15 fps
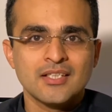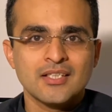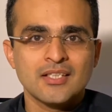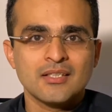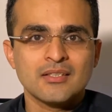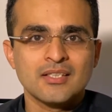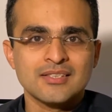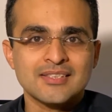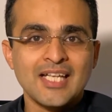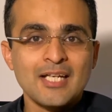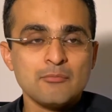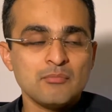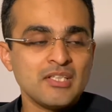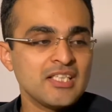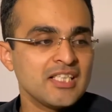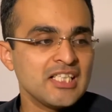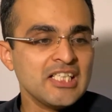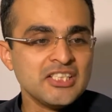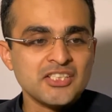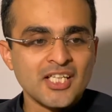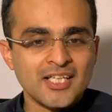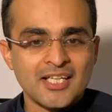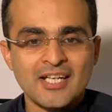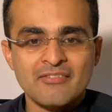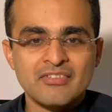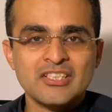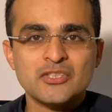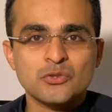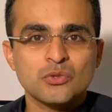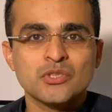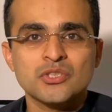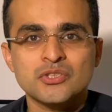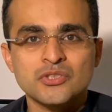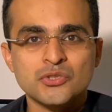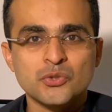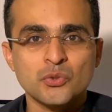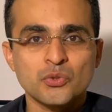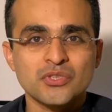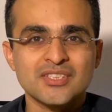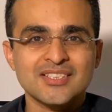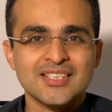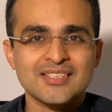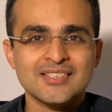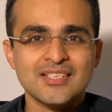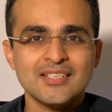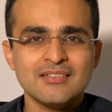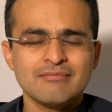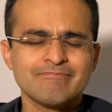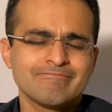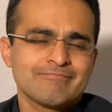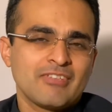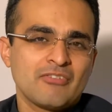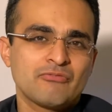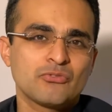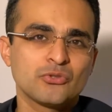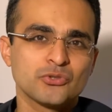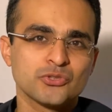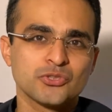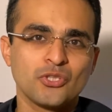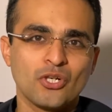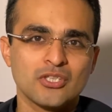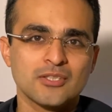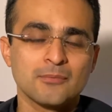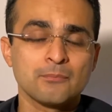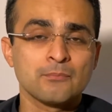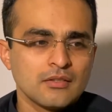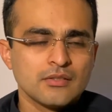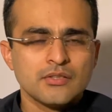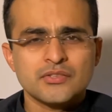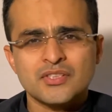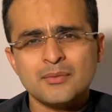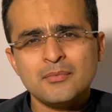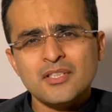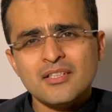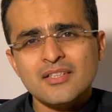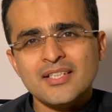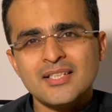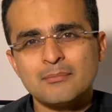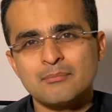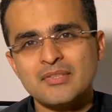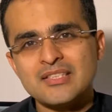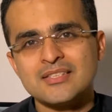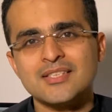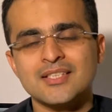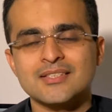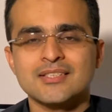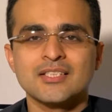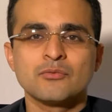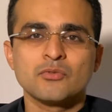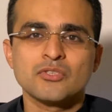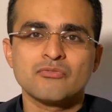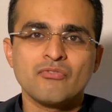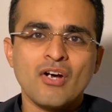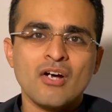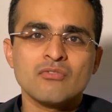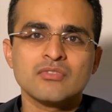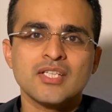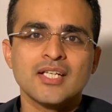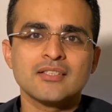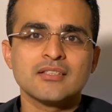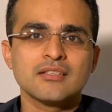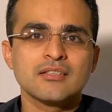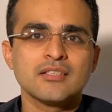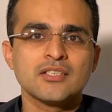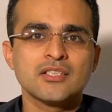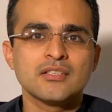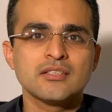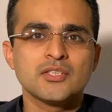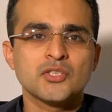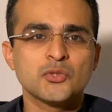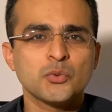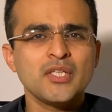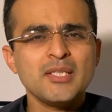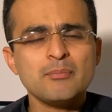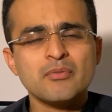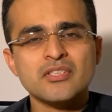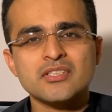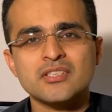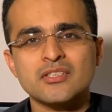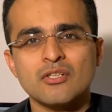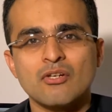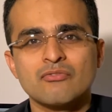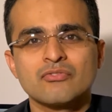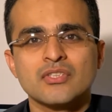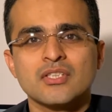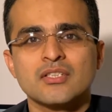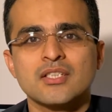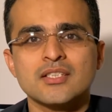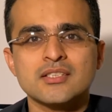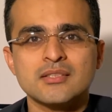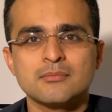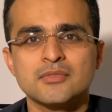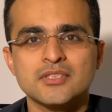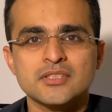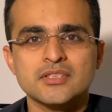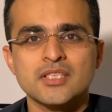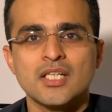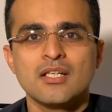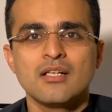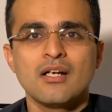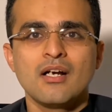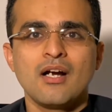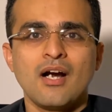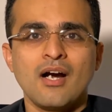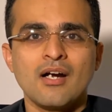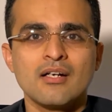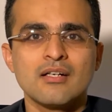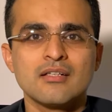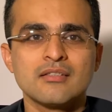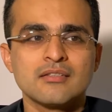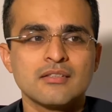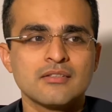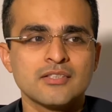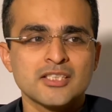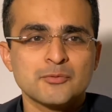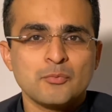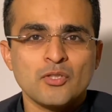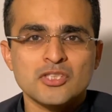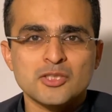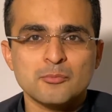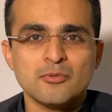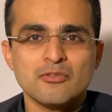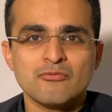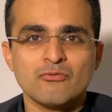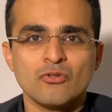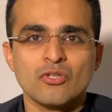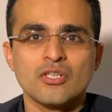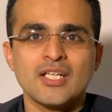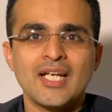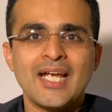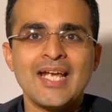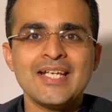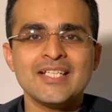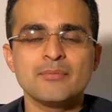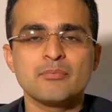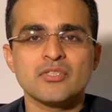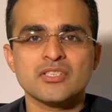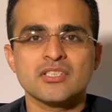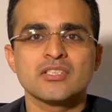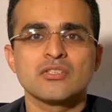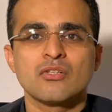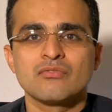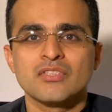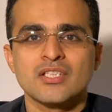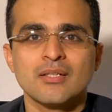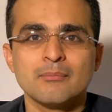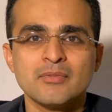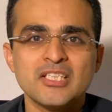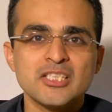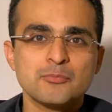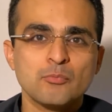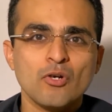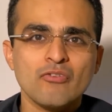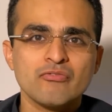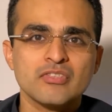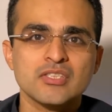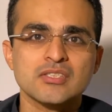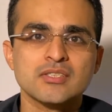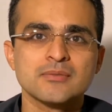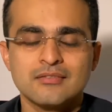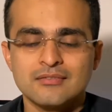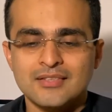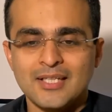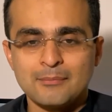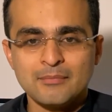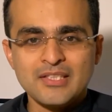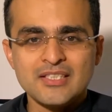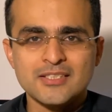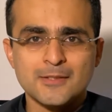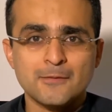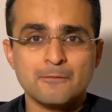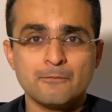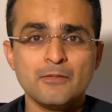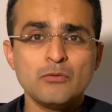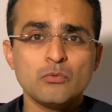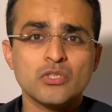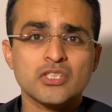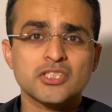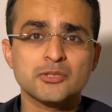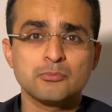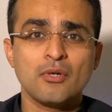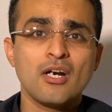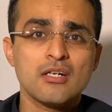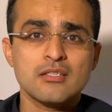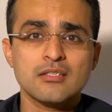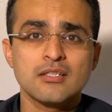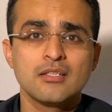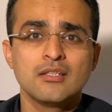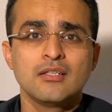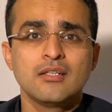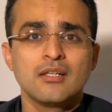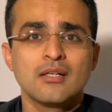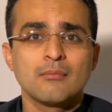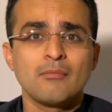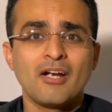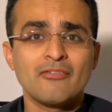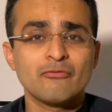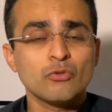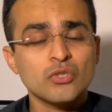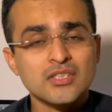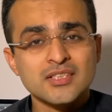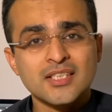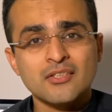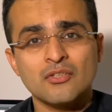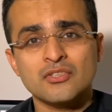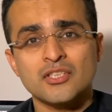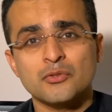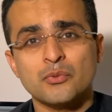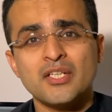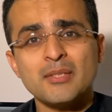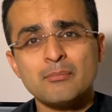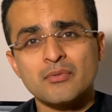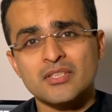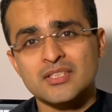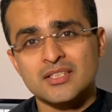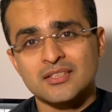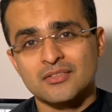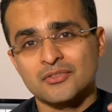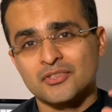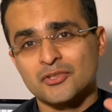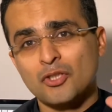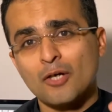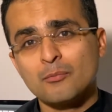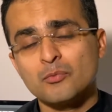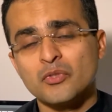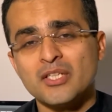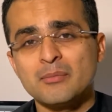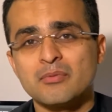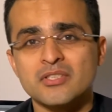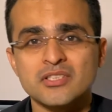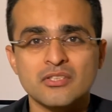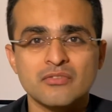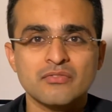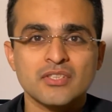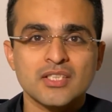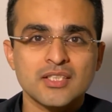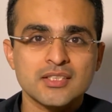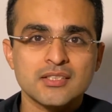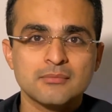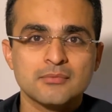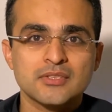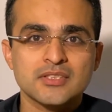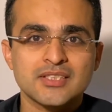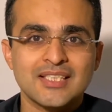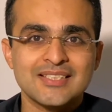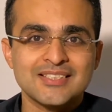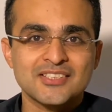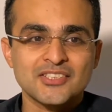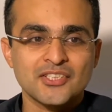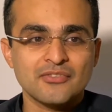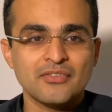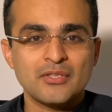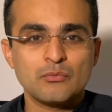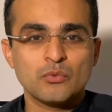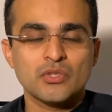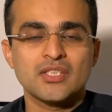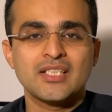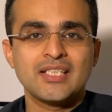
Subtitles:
Does that mean each and every student scored 60? Of course not. Similarly, in business, it was found that 20% of the customers are responsible for 80% of the company's profits. That means if we work smart, by focusing on the 20%, on the top 20% of the customers and serving what they